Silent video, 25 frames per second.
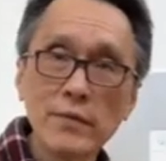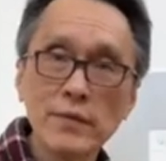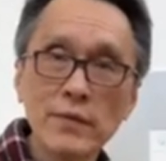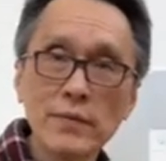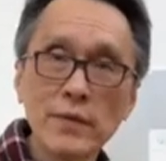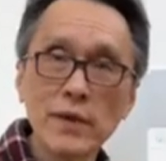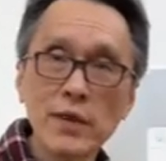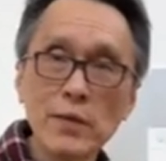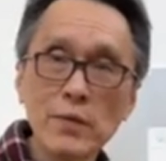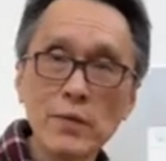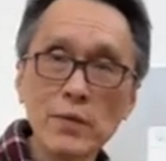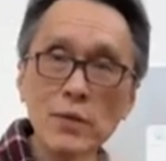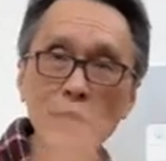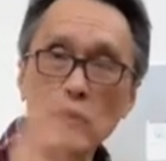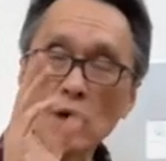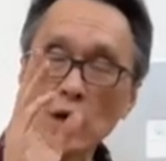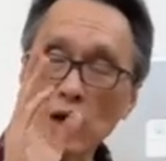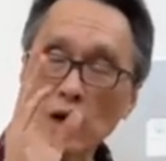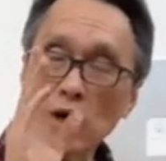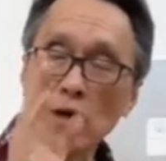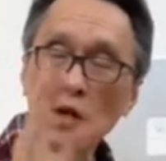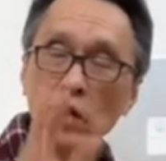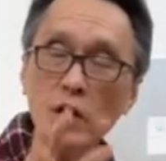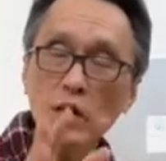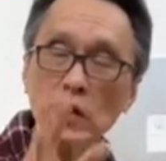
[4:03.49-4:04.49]
If you
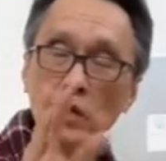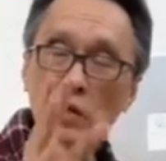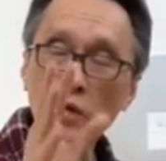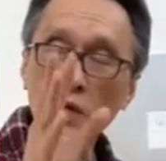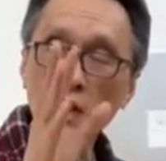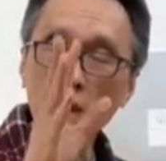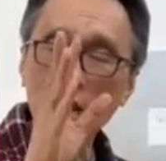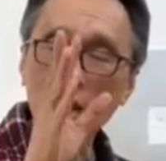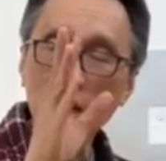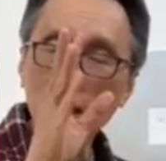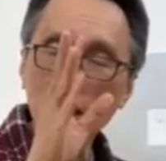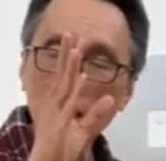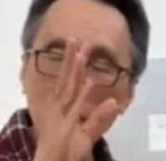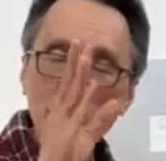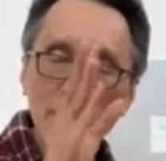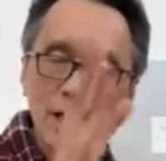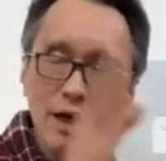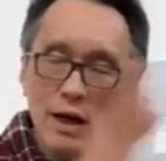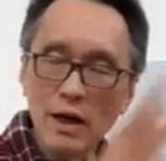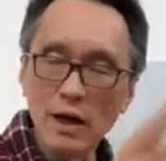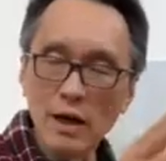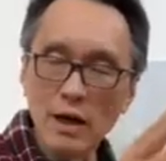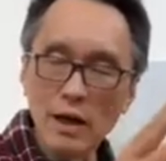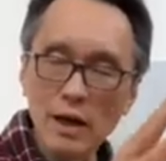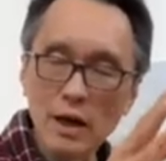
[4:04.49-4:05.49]
accord to the
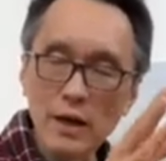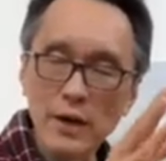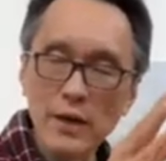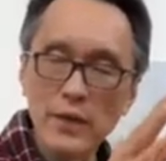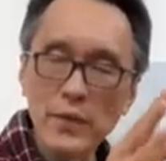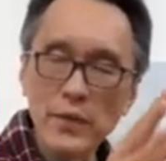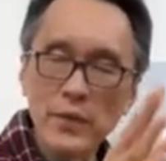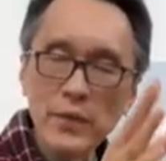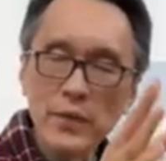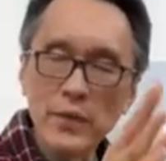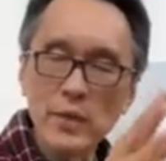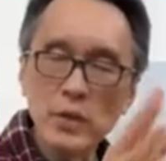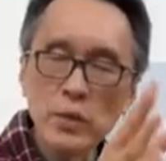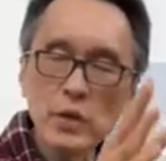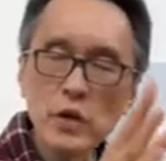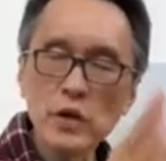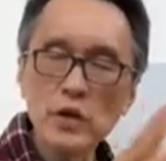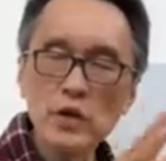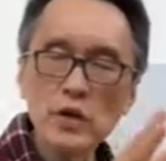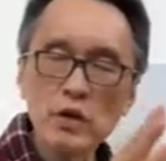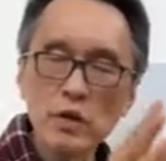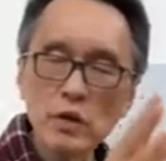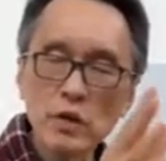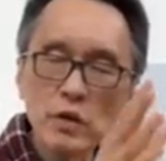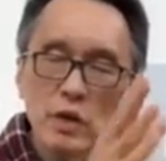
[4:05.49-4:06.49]
Wing
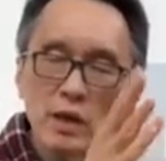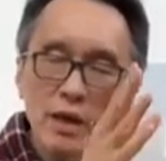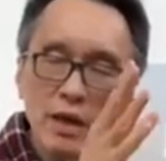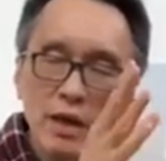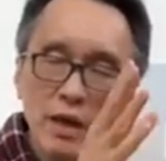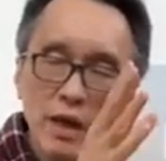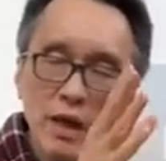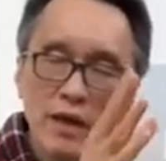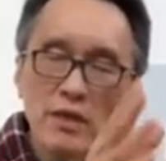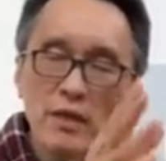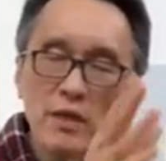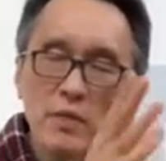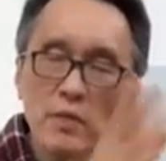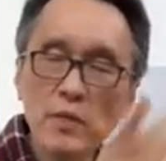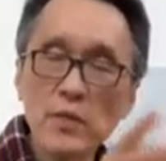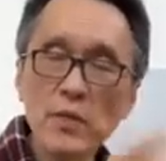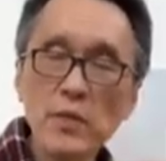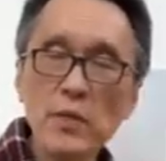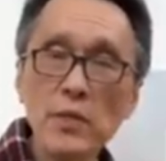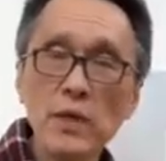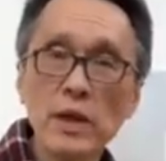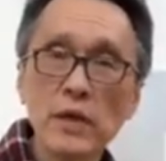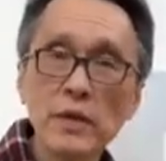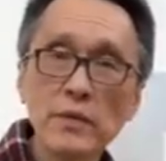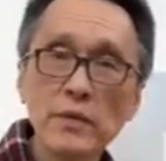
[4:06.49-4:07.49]
Chun 1850.